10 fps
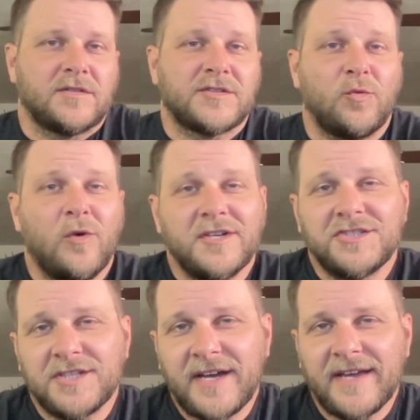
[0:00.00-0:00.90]
So what
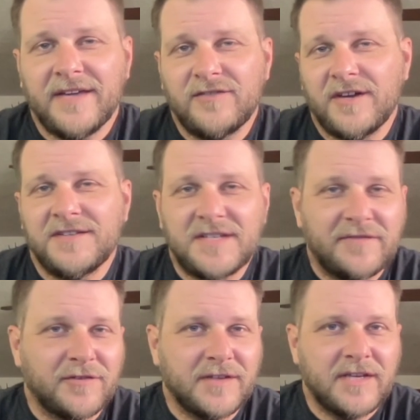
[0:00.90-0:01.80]
should I have done
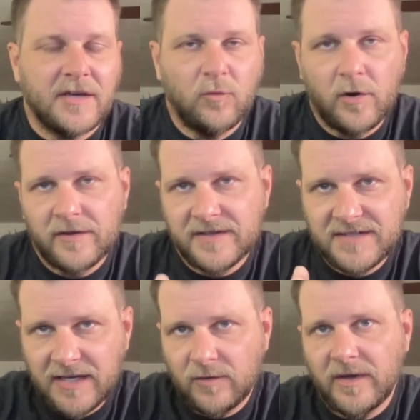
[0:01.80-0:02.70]
differently, and what are the
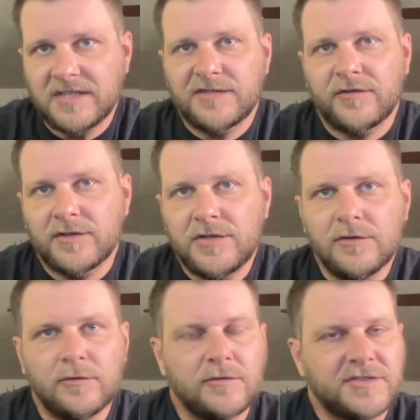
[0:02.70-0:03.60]
takeaways for
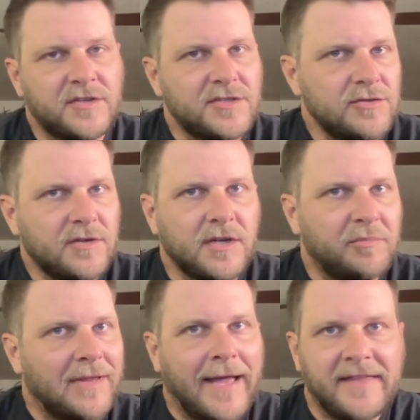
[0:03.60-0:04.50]
you so that you can
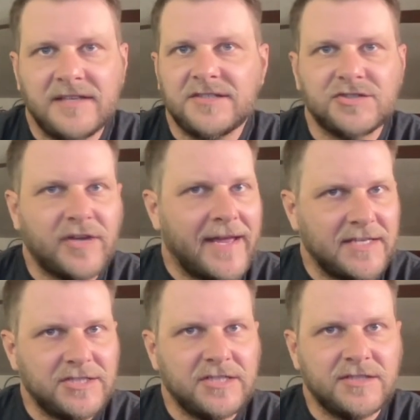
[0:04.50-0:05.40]
apply these
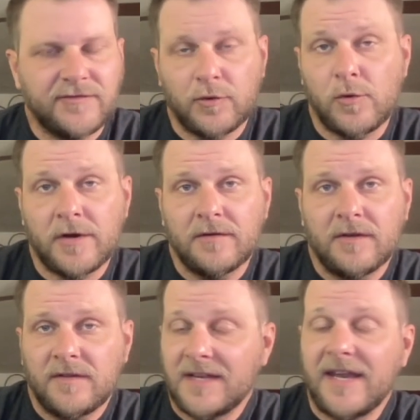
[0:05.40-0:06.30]
strategies for
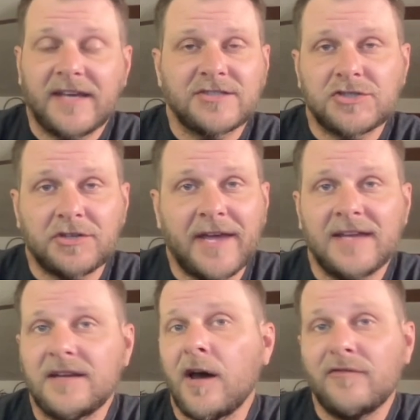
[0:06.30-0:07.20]
the next
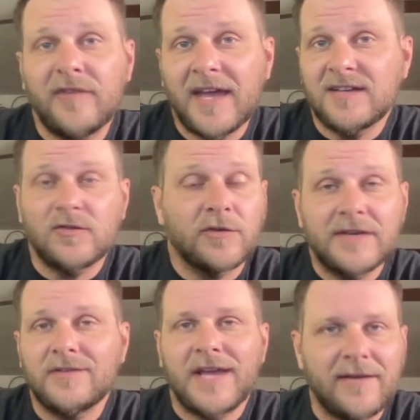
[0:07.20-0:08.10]
trend, event, or
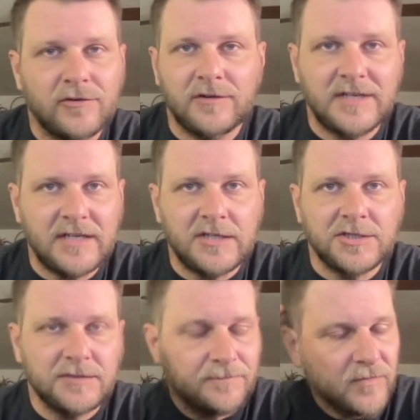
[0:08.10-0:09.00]
even evergreen niche?